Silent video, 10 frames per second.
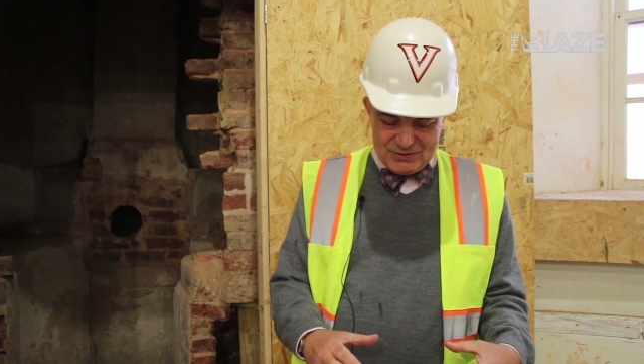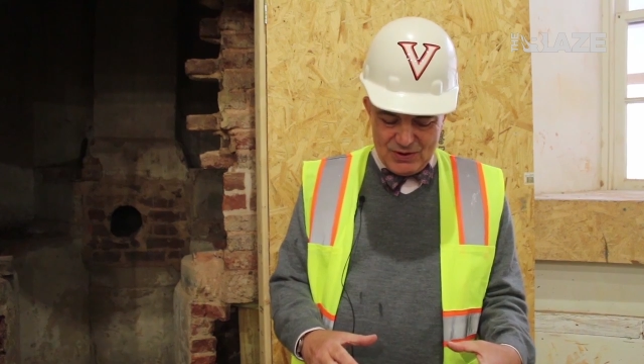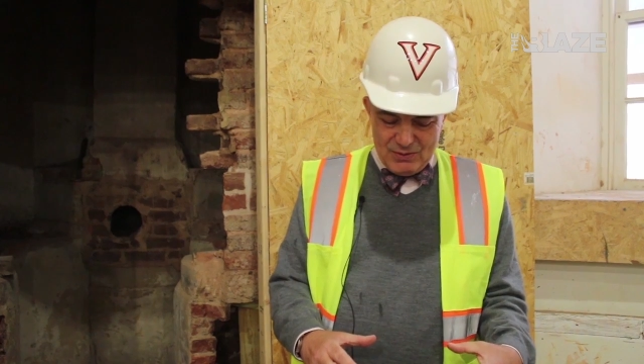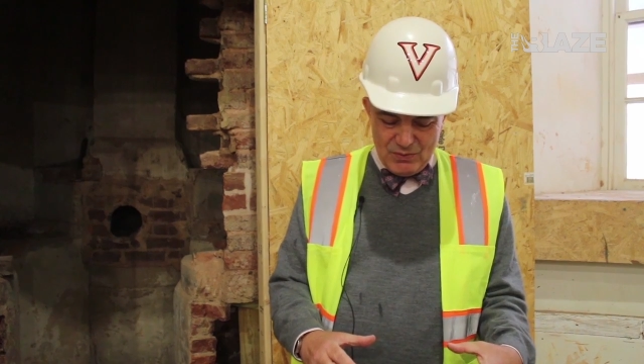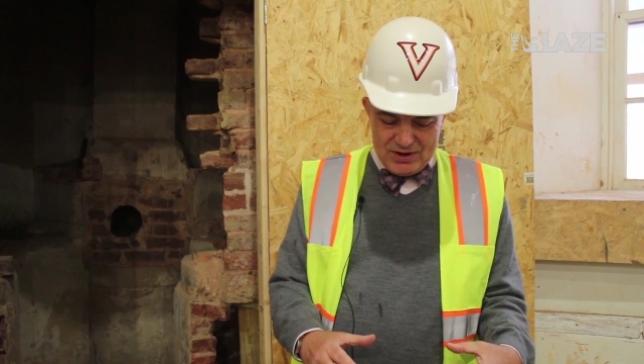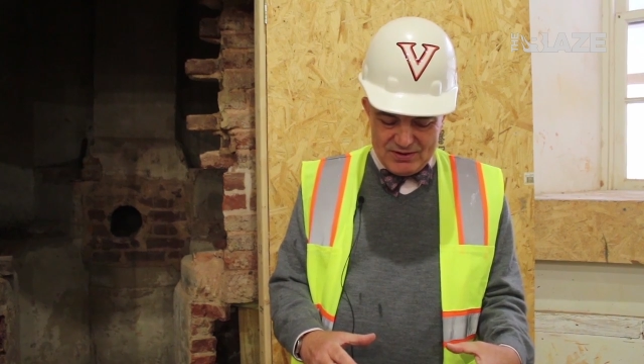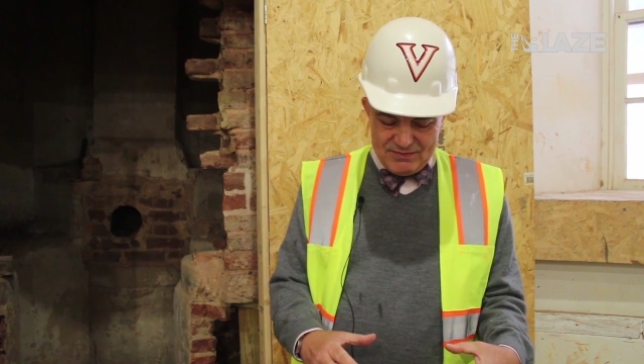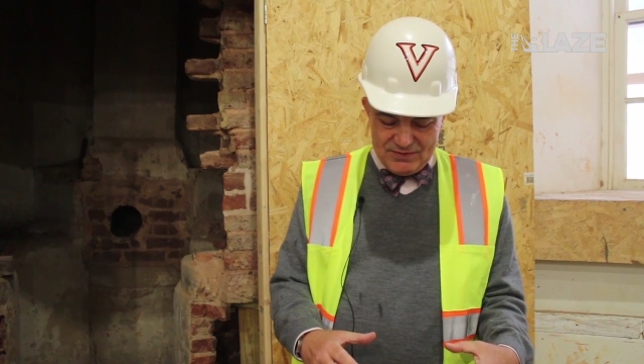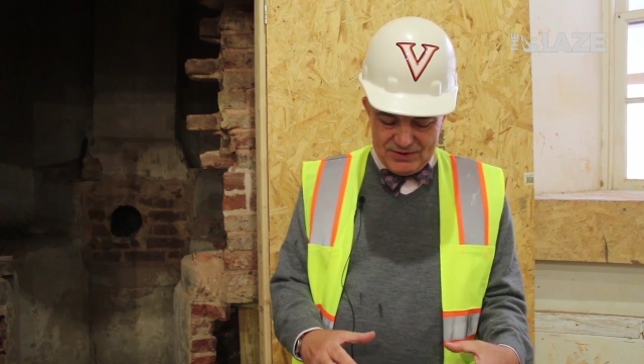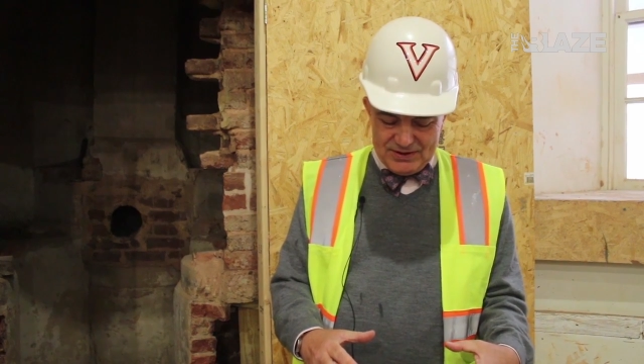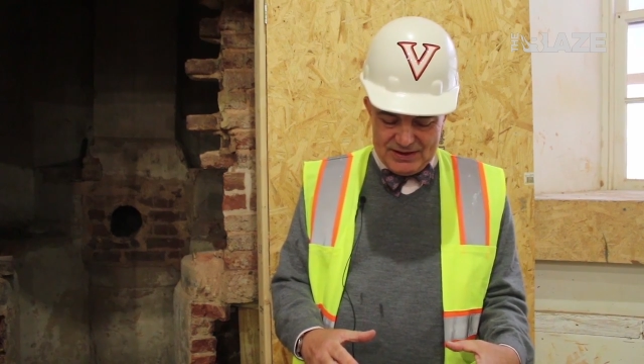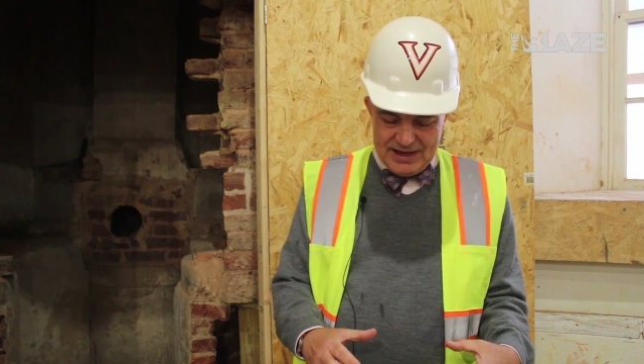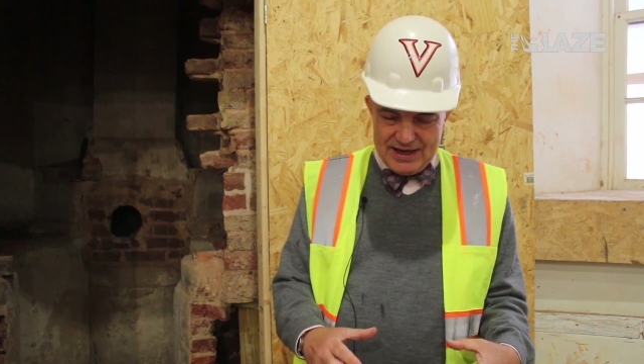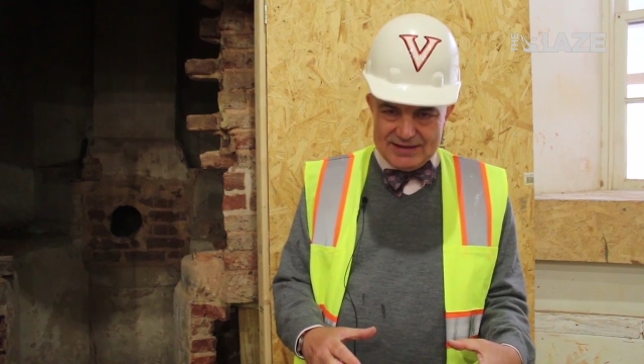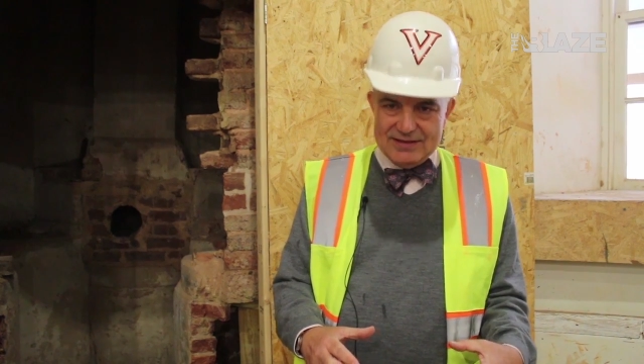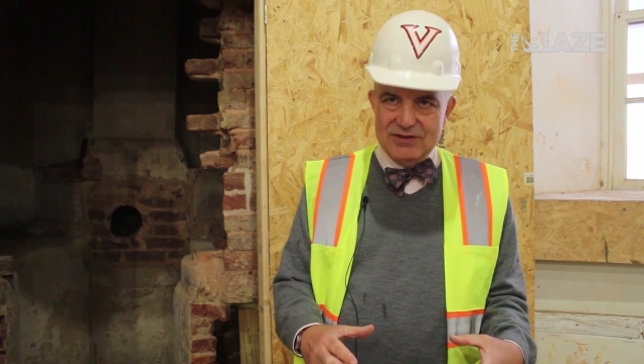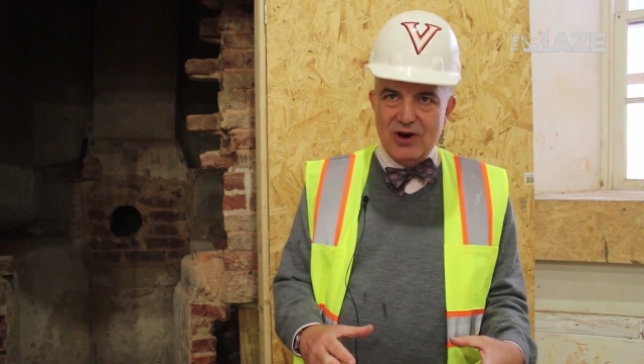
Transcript: that's quite wonderful it has a